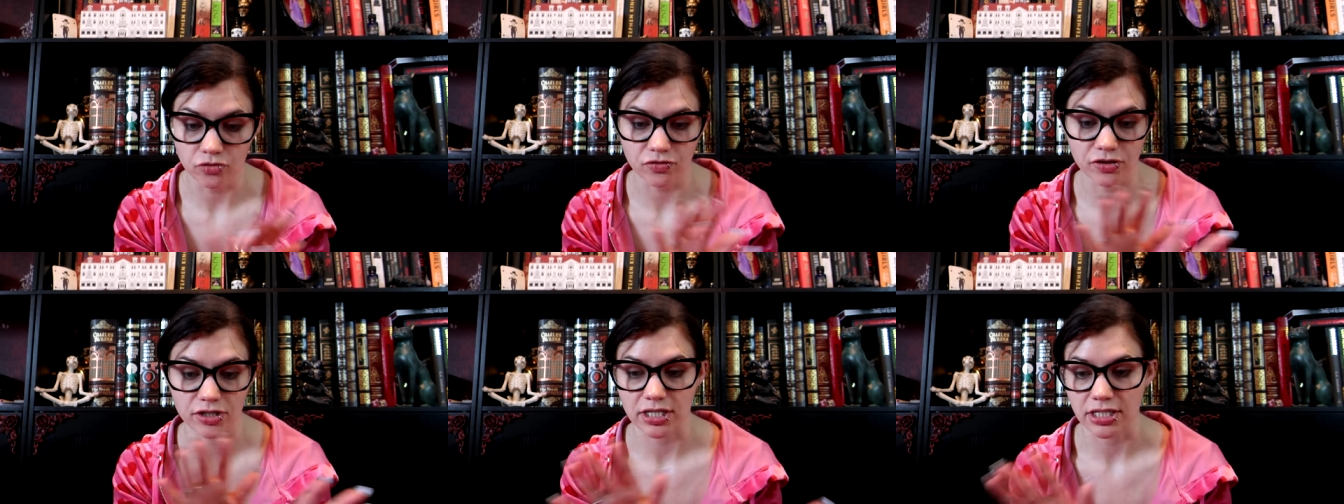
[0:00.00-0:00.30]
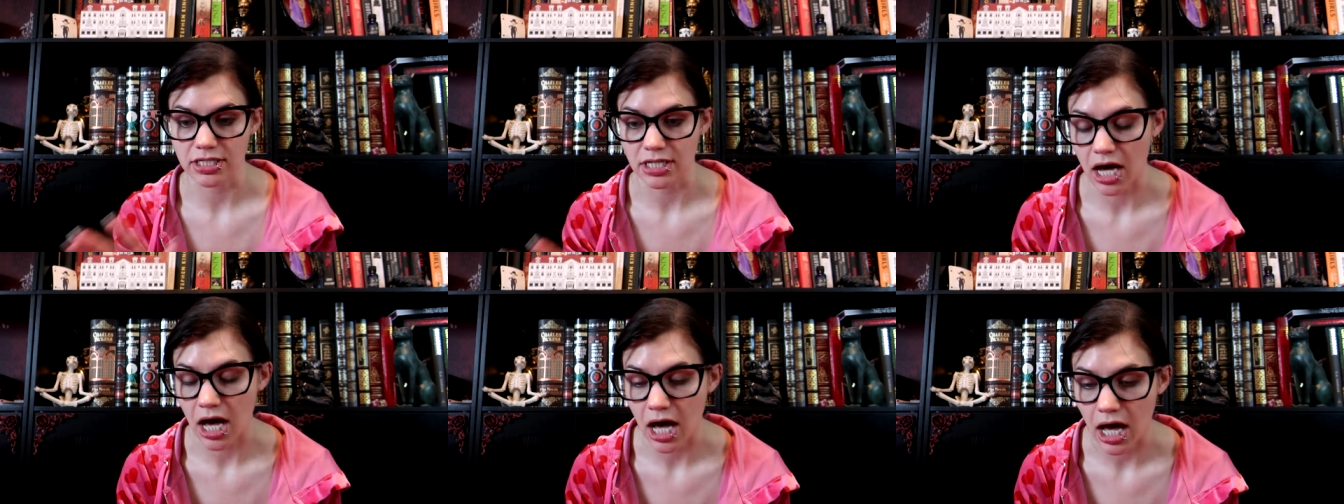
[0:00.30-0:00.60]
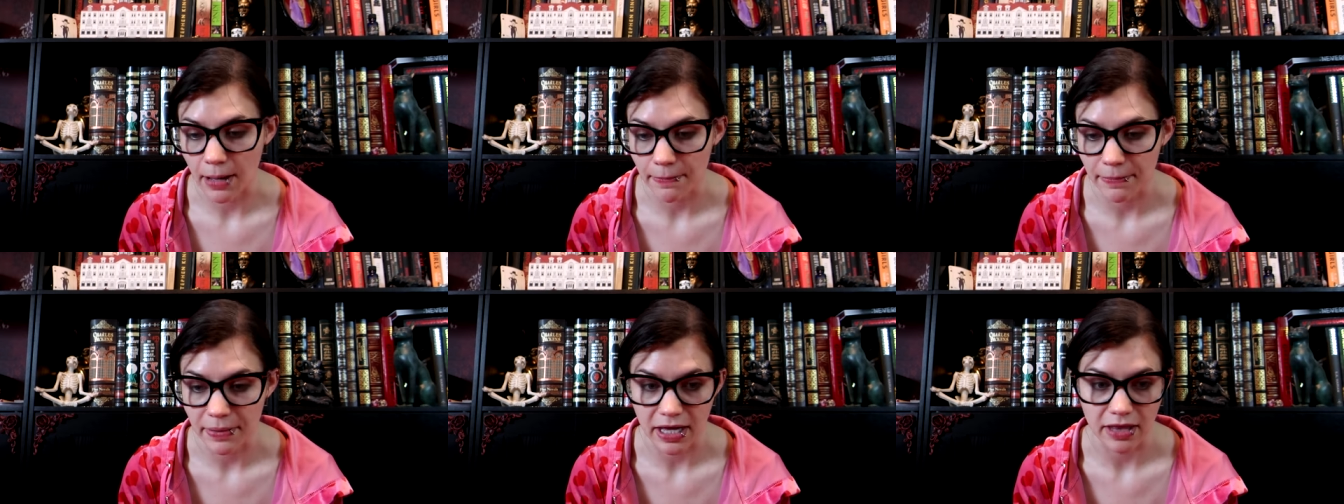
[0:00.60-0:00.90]
over the
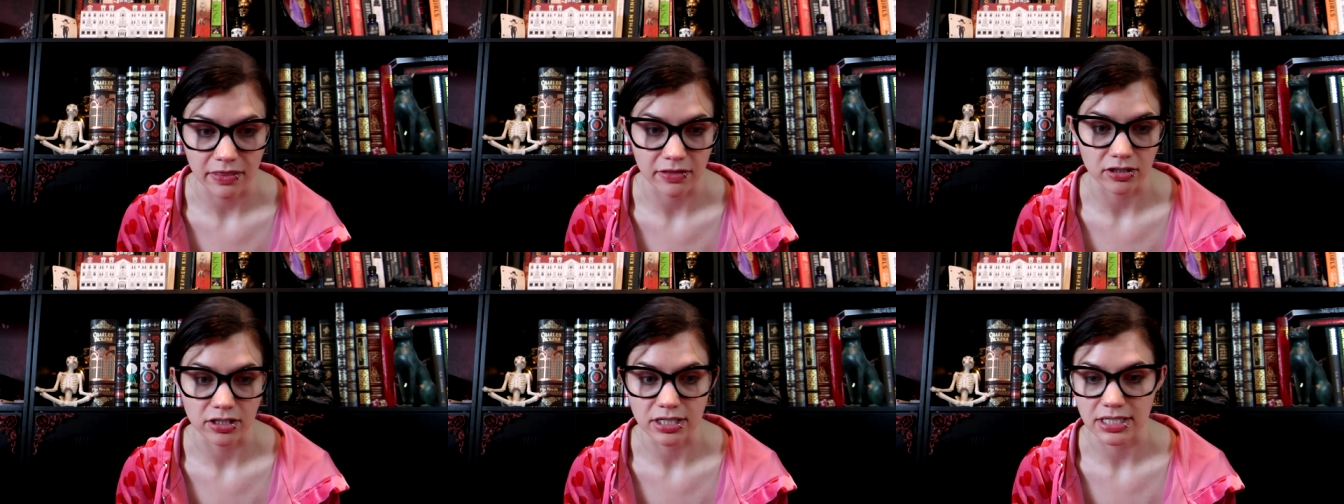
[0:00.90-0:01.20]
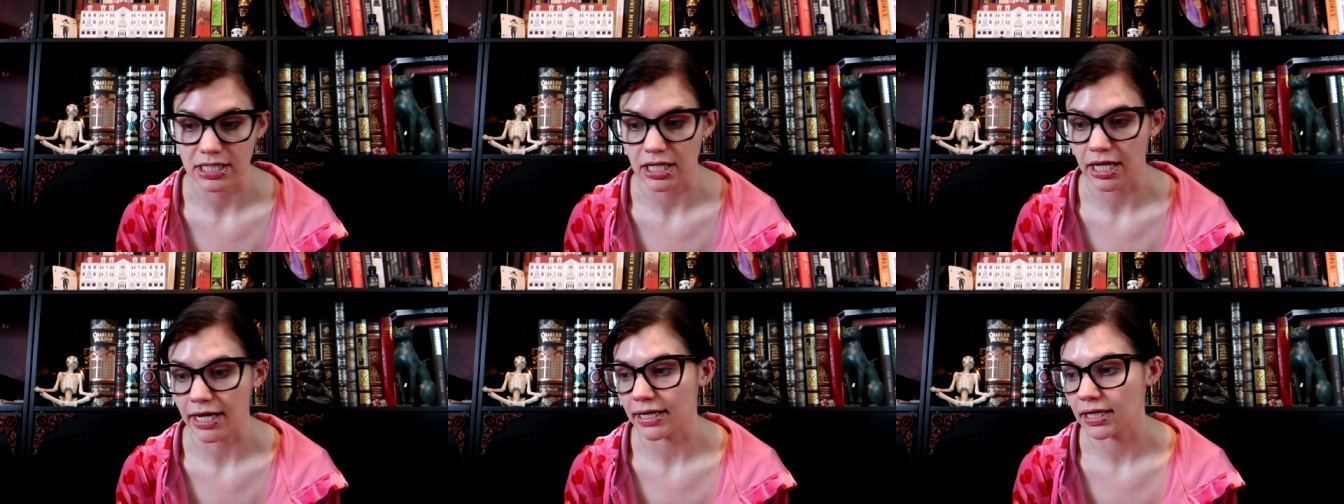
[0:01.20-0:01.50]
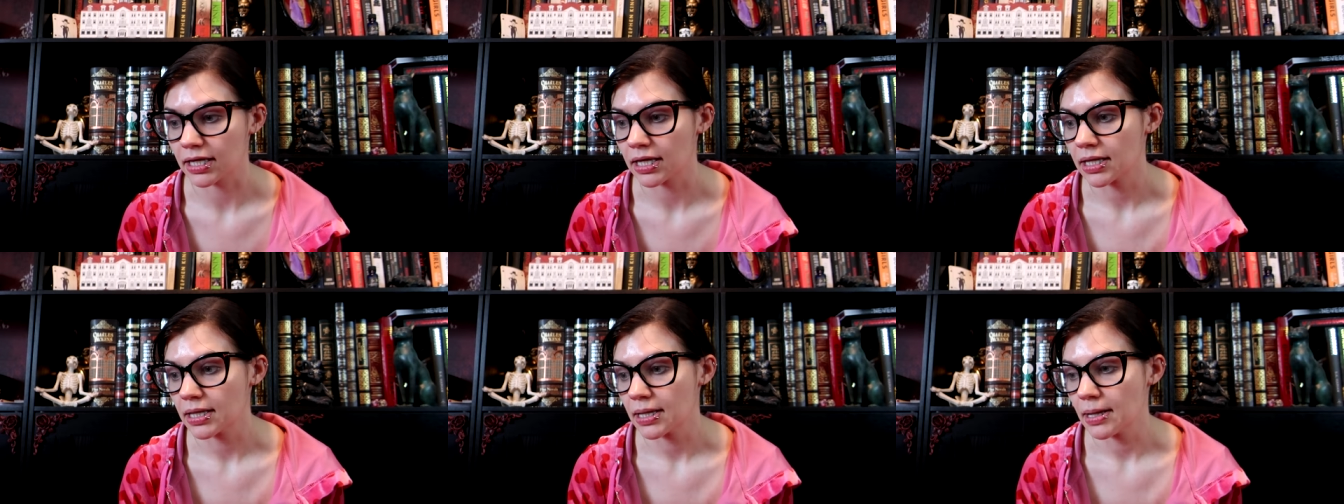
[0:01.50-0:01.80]
top and there's
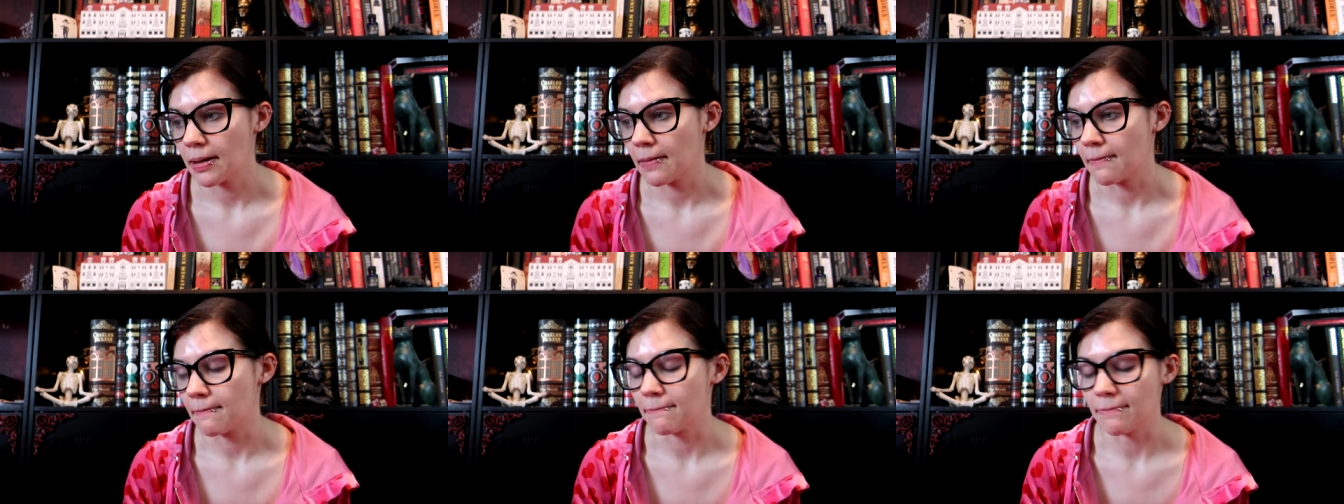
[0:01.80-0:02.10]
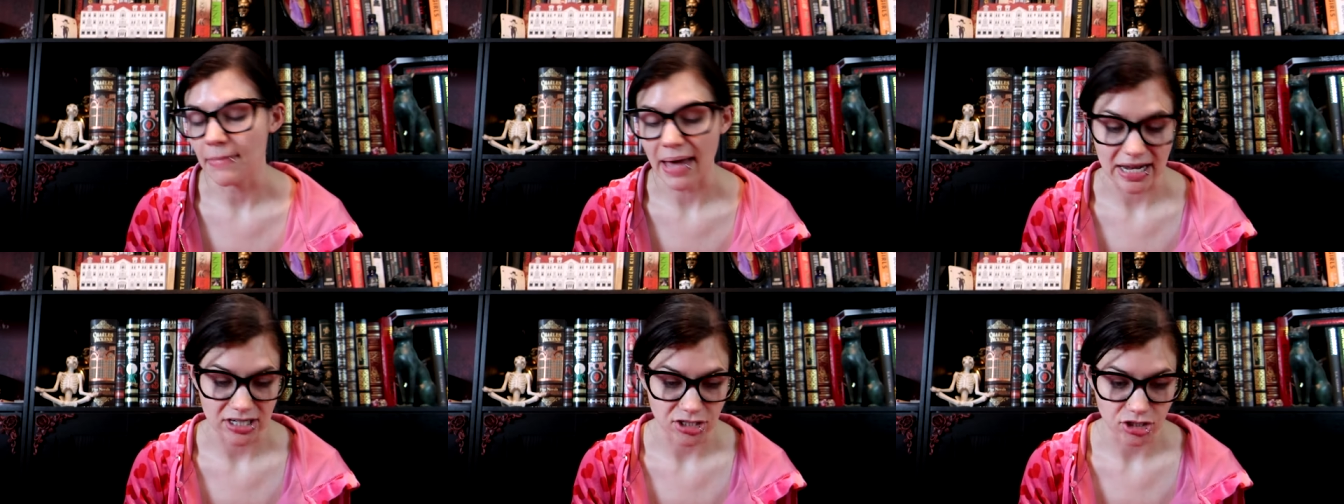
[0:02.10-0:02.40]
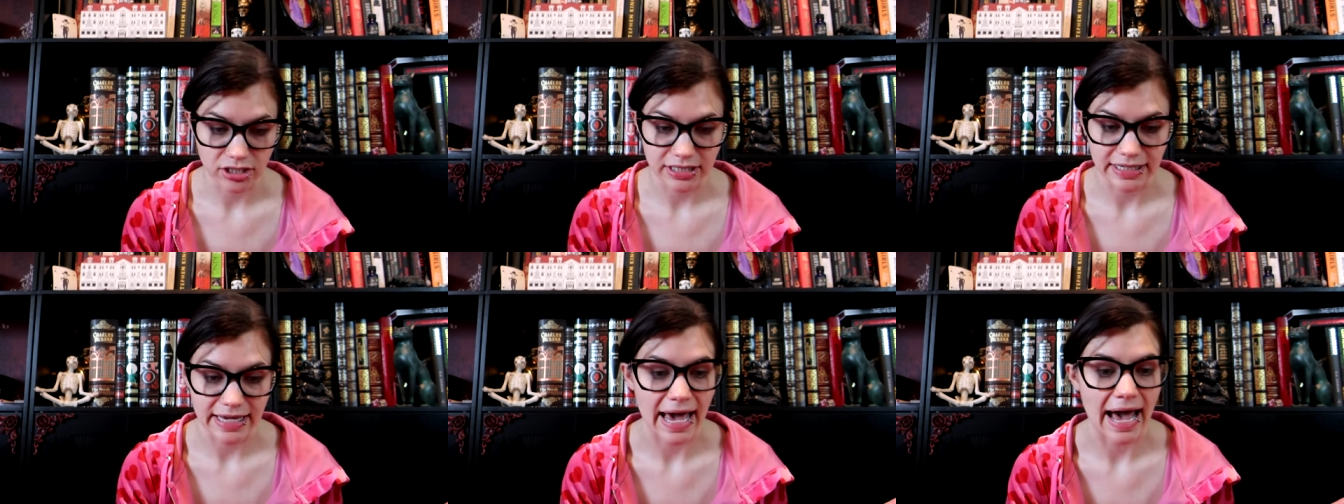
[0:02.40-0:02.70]
like
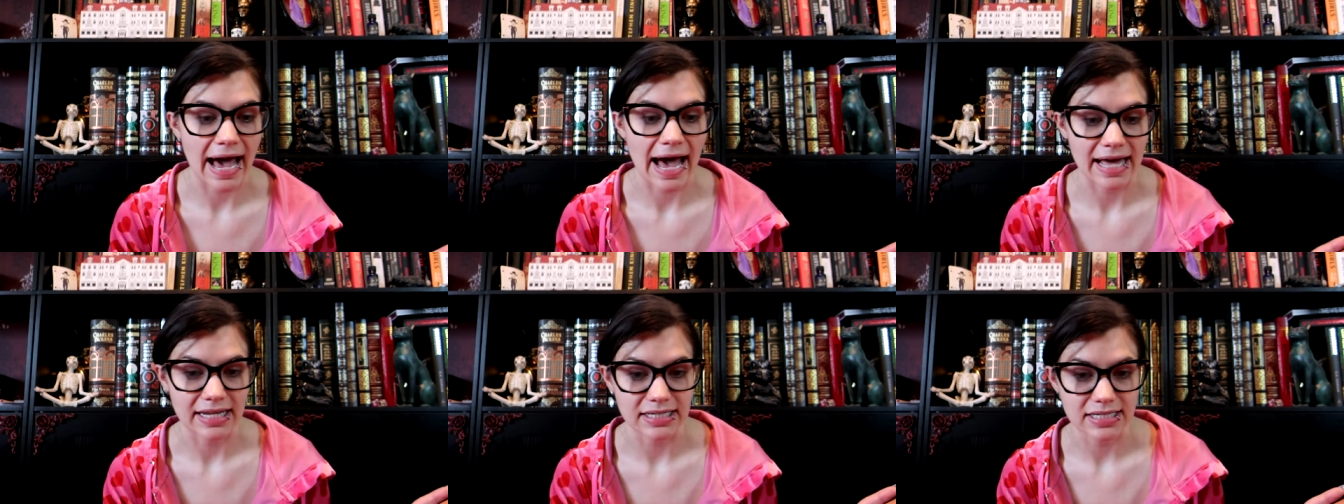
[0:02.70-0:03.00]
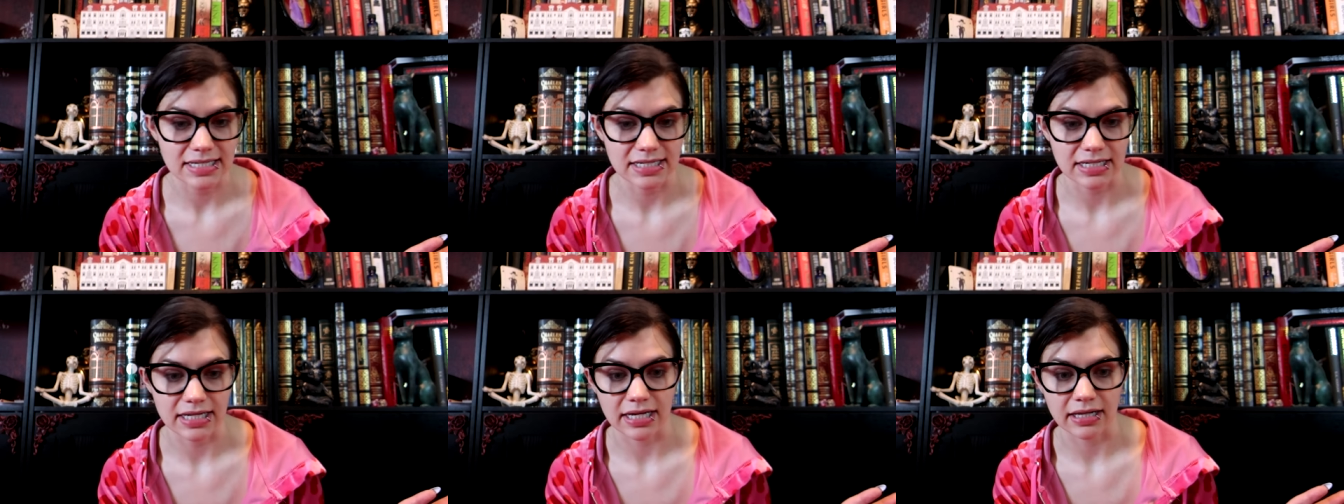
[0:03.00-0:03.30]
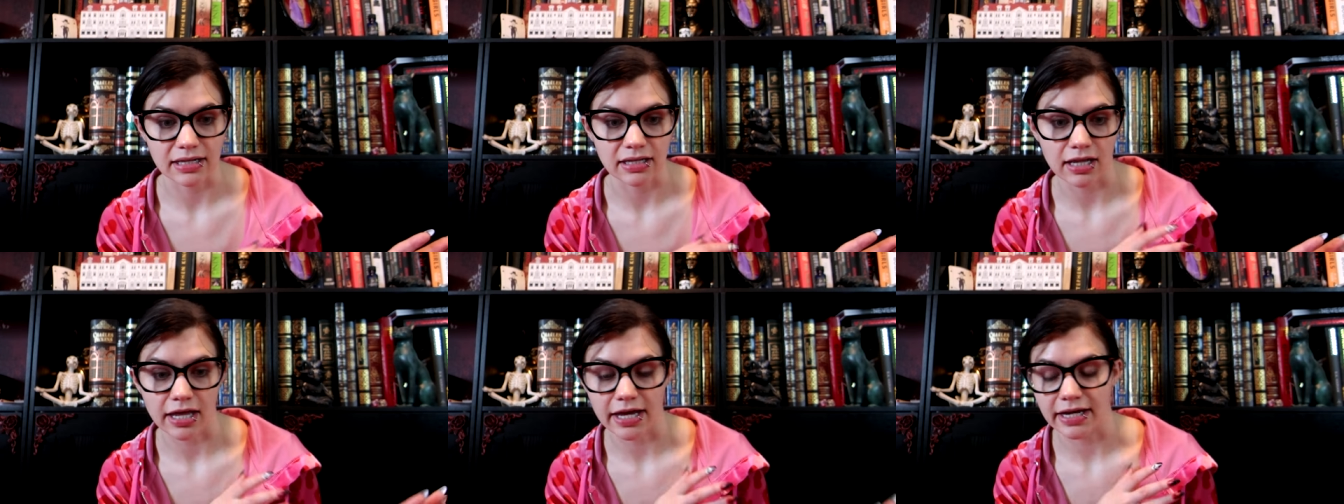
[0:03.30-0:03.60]
magic cats
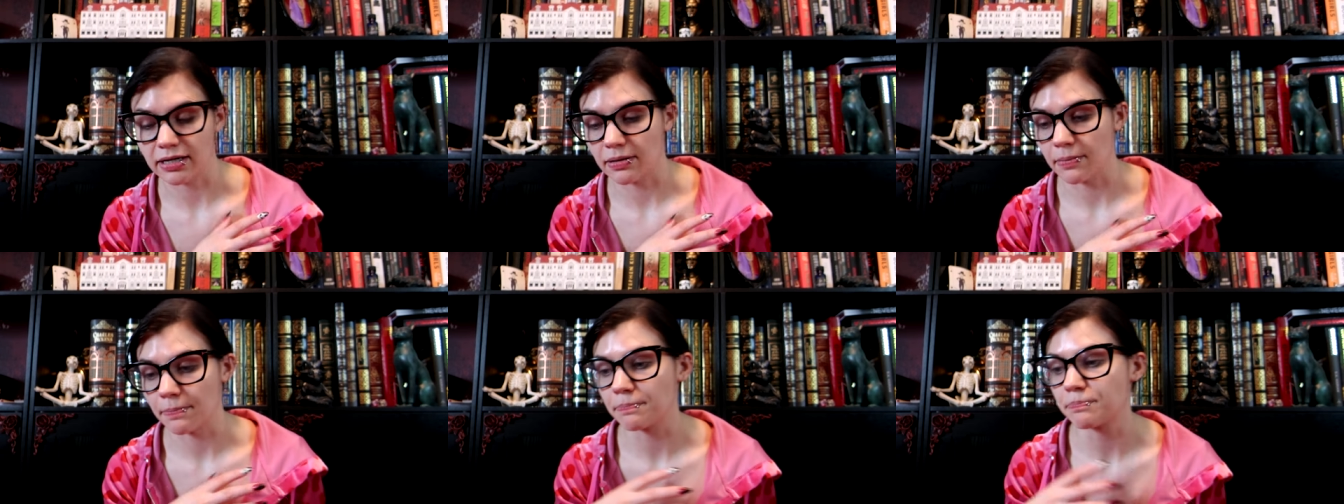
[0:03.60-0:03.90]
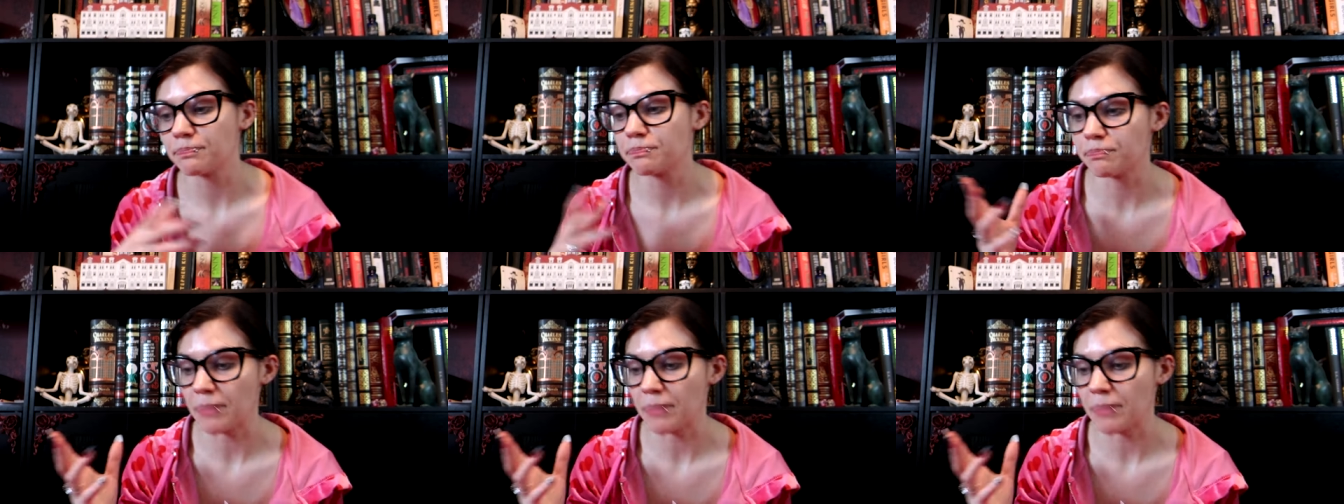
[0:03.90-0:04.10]
and like a